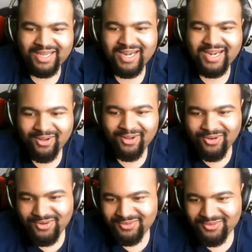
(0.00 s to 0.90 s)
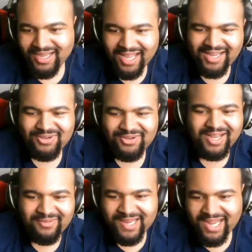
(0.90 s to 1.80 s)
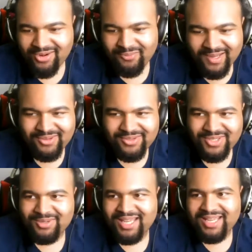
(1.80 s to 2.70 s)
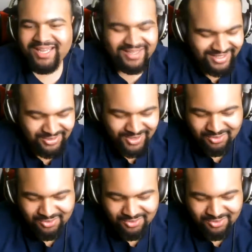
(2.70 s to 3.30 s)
that old, how you ain't got no wrinkles on your legs? That's what's